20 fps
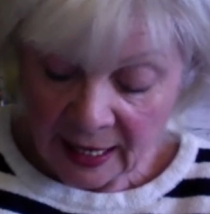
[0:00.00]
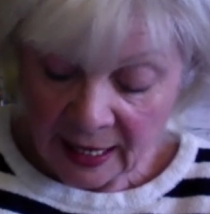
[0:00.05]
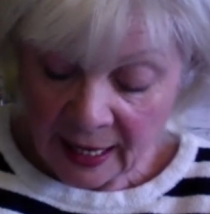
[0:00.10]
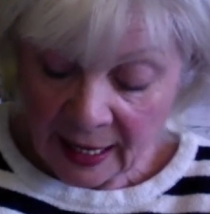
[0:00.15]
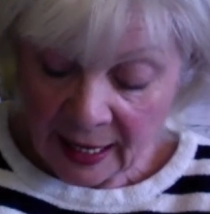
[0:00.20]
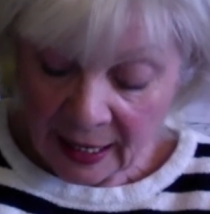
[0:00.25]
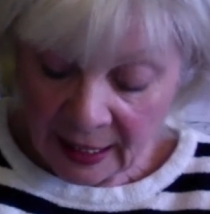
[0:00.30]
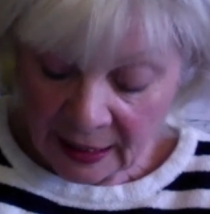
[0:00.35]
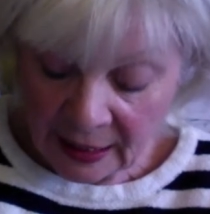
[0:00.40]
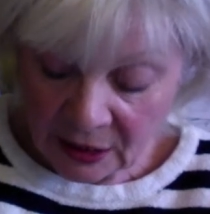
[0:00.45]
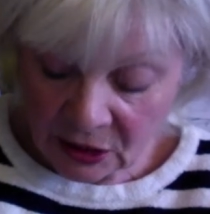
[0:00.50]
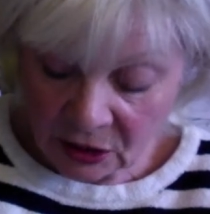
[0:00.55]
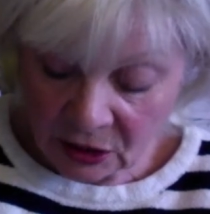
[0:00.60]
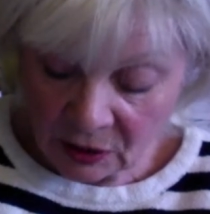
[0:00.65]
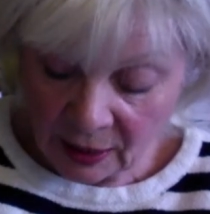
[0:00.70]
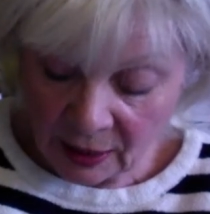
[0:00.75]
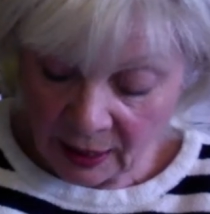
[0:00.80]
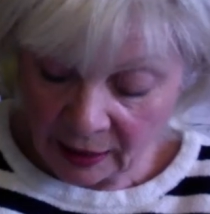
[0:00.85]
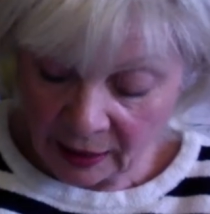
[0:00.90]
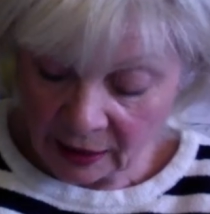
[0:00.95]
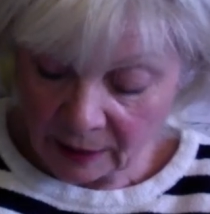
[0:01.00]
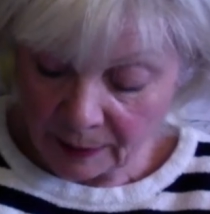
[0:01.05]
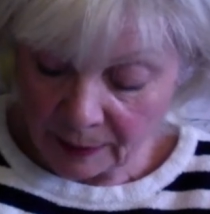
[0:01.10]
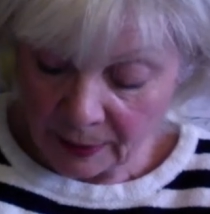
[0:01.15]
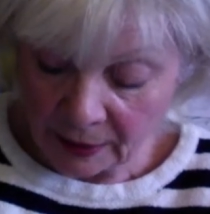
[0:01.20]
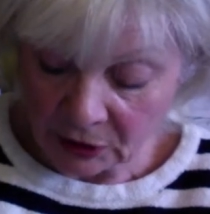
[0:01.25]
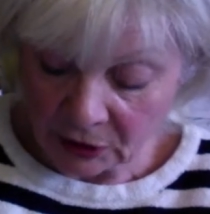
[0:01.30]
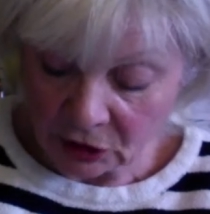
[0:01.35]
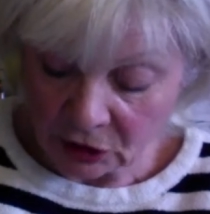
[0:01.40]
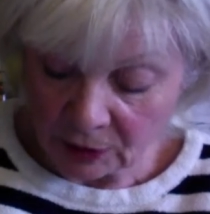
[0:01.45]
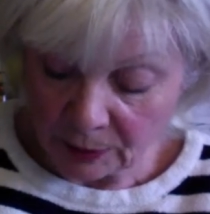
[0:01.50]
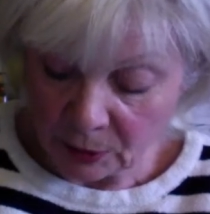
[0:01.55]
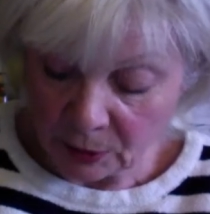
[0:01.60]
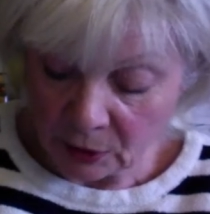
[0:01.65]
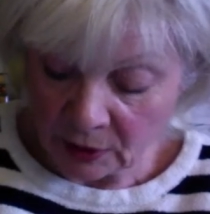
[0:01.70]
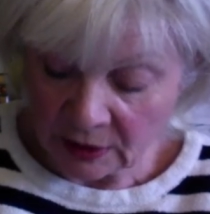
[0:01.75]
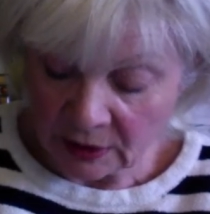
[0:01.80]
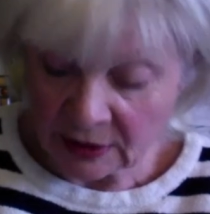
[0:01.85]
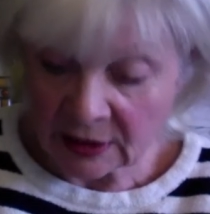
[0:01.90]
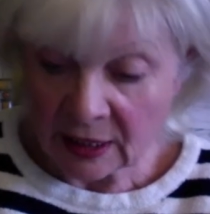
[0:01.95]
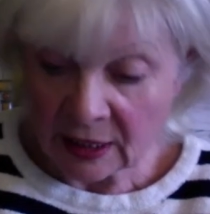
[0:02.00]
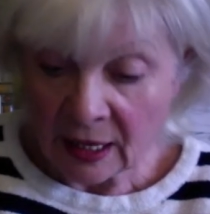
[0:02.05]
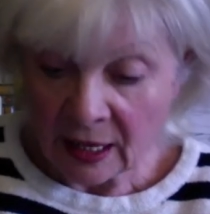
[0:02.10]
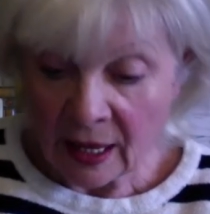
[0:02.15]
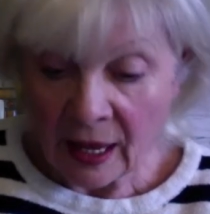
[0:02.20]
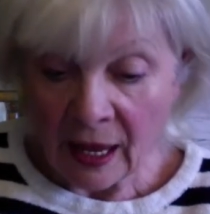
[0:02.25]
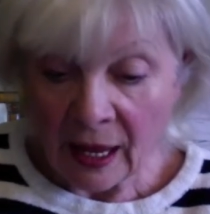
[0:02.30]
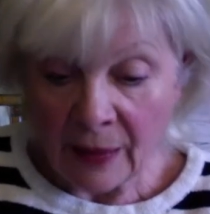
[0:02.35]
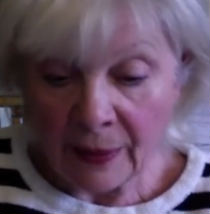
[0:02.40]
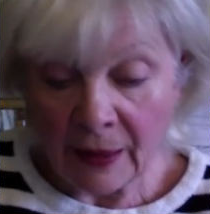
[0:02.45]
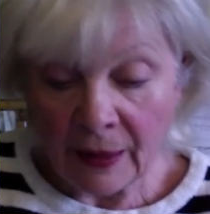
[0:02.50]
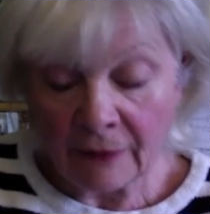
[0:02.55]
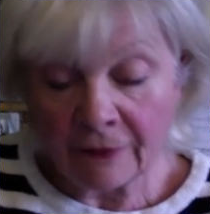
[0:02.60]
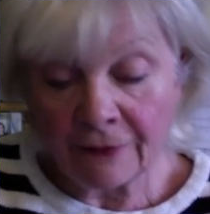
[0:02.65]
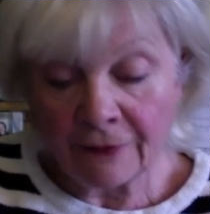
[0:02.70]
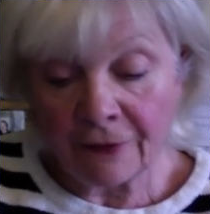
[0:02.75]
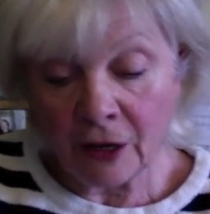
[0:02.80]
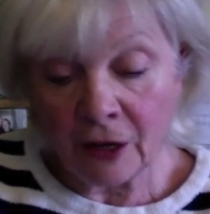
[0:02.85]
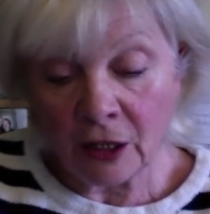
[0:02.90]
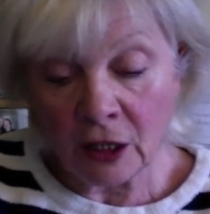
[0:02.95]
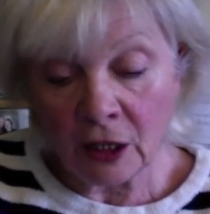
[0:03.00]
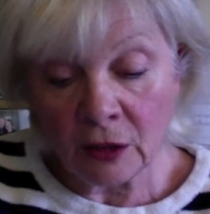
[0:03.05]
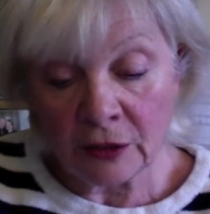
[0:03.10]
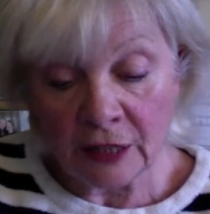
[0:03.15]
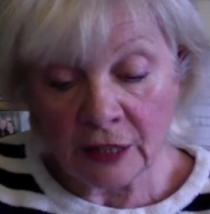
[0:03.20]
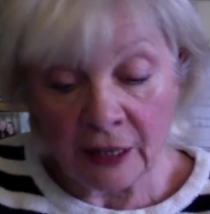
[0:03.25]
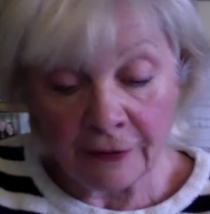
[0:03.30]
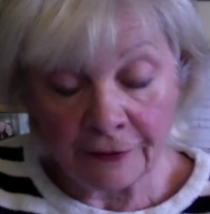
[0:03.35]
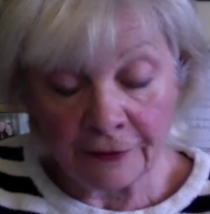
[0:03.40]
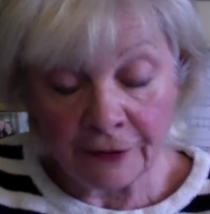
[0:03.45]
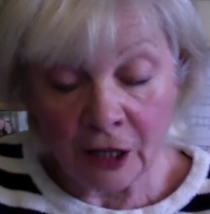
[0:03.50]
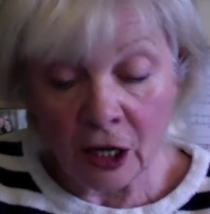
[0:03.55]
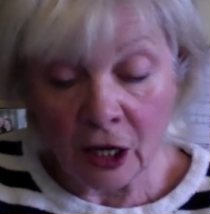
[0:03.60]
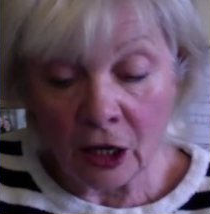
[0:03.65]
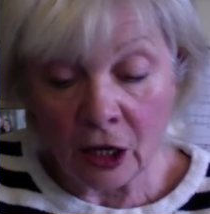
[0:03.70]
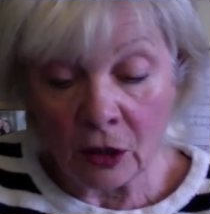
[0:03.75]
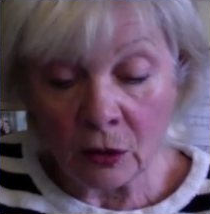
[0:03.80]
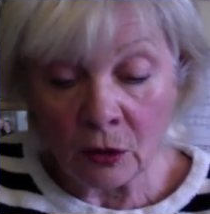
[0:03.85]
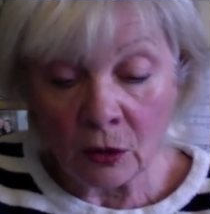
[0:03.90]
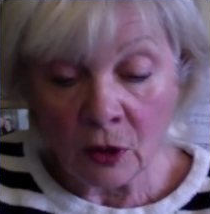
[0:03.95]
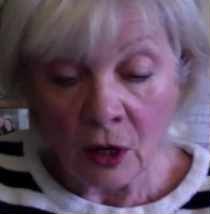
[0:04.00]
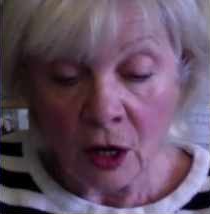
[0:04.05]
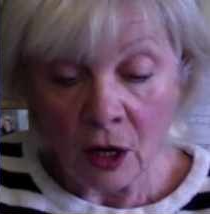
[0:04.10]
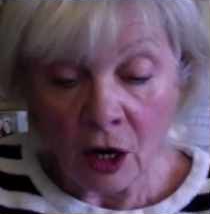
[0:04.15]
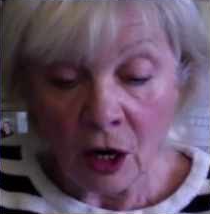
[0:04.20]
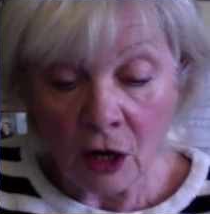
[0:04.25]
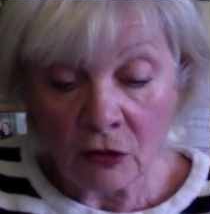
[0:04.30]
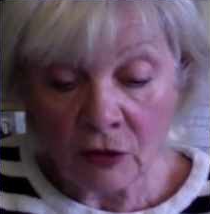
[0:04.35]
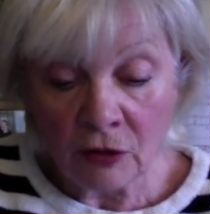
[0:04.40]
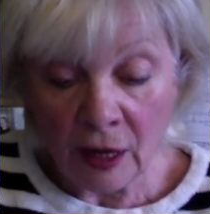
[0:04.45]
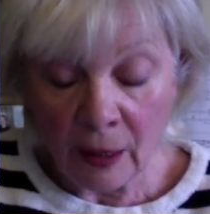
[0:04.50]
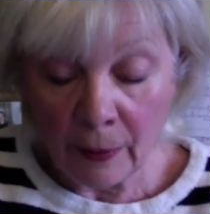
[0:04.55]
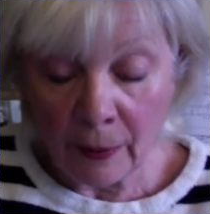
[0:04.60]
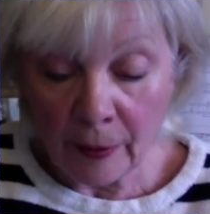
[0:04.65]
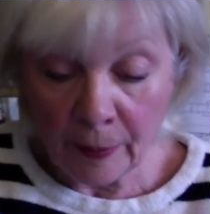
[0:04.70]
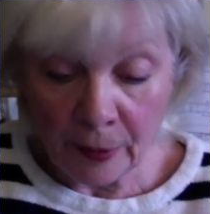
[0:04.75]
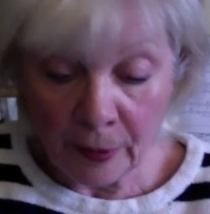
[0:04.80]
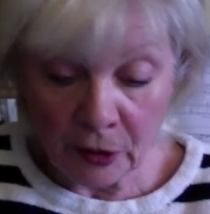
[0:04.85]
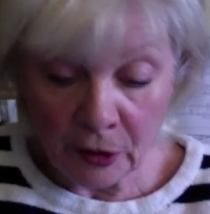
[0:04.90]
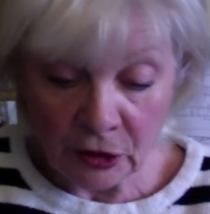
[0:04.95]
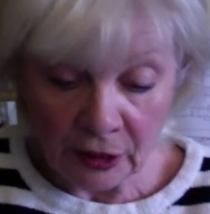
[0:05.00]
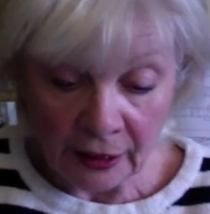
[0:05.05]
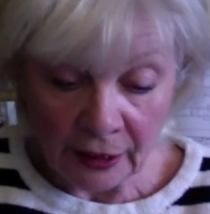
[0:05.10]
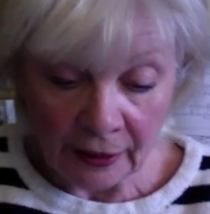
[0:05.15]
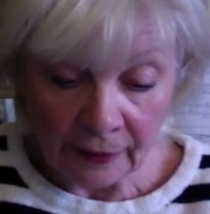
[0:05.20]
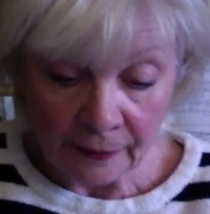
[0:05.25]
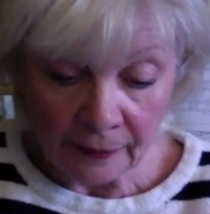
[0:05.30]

into acupuncture points and then followed their flow around the body,